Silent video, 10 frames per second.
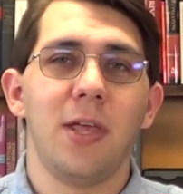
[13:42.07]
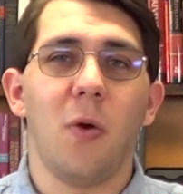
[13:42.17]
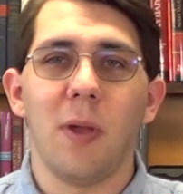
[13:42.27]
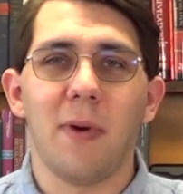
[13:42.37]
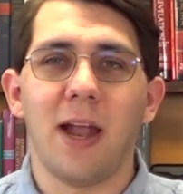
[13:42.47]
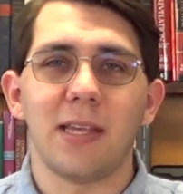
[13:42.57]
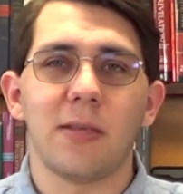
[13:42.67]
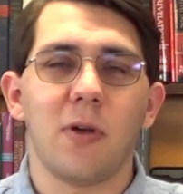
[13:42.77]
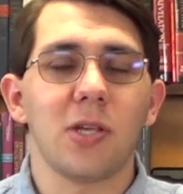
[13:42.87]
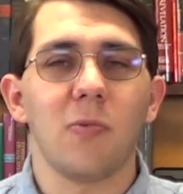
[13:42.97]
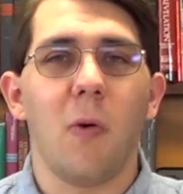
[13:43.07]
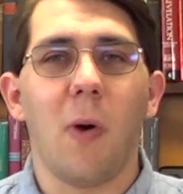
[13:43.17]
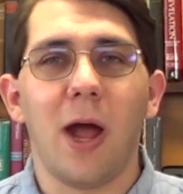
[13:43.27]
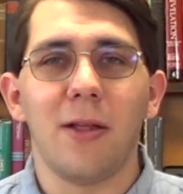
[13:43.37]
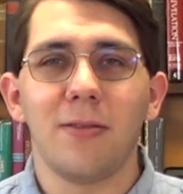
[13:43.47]
Now we might ask the question, well,
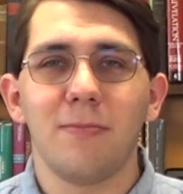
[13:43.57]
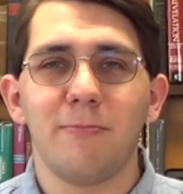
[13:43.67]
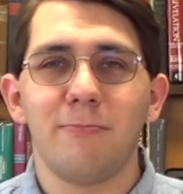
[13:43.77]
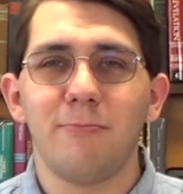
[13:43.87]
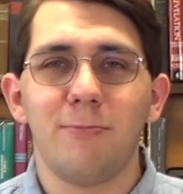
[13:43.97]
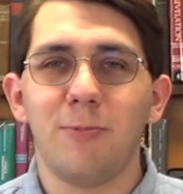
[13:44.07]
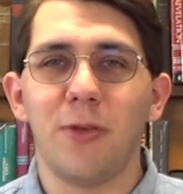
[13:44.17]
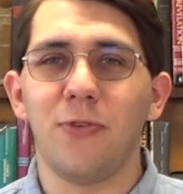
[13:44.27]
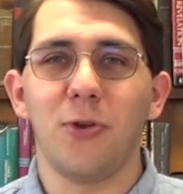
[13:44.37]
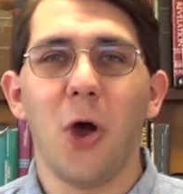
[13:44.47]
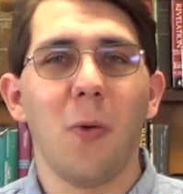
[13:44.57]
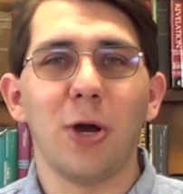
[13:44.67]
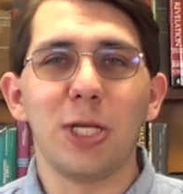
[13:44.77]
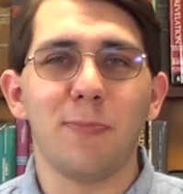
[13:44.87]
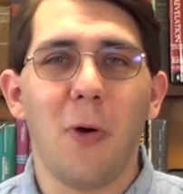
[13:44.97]
why, if you know
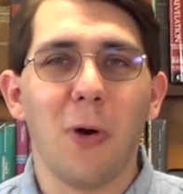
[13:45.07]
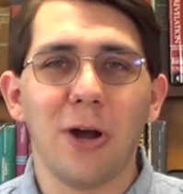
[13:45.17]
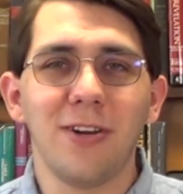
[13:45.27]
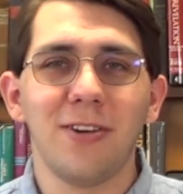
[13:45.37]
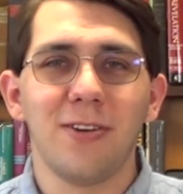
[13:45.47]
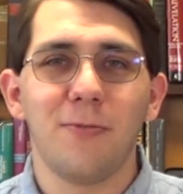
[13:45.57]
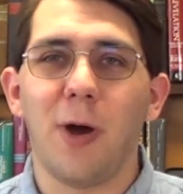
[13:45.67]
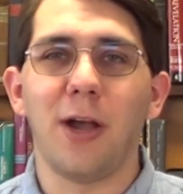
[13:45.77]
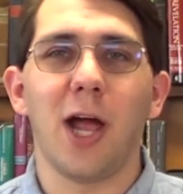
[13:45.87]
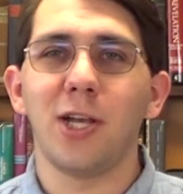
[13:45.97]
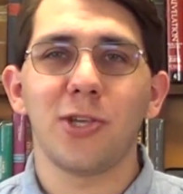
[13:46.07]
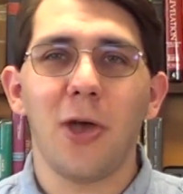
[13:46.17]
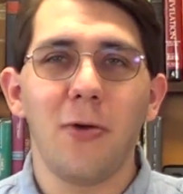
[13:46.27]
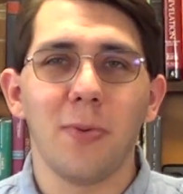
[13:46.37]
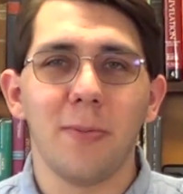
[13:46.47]
where he's born, why not just
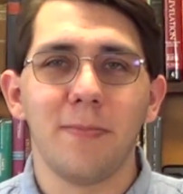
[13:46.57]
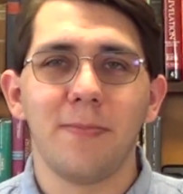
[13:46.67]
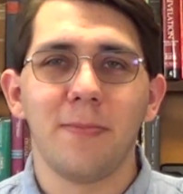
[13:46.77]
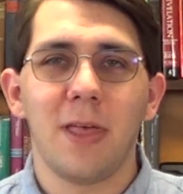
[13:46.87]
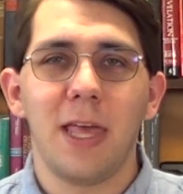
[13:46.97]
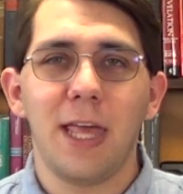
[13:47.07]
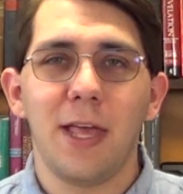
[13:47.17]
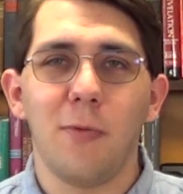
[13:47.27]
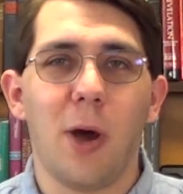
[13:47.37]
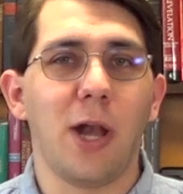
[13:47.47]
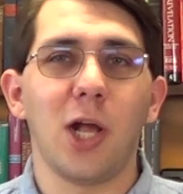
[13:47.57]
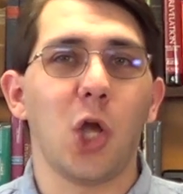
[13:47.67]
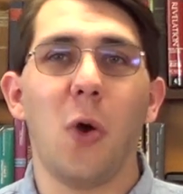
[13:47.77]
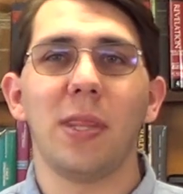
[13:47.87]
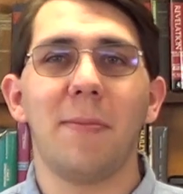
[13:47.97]
go to him? Why not
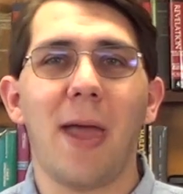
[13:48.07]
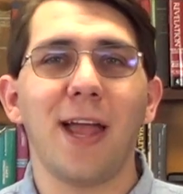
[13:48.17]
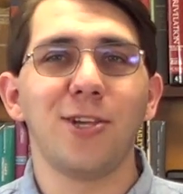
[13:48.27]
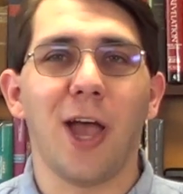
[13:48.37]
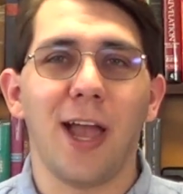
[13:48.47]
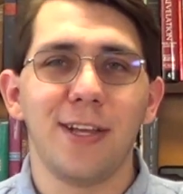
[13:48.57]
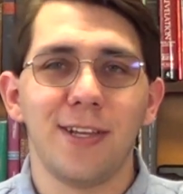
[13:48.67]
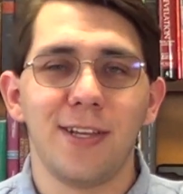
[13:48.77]
go with the Magi?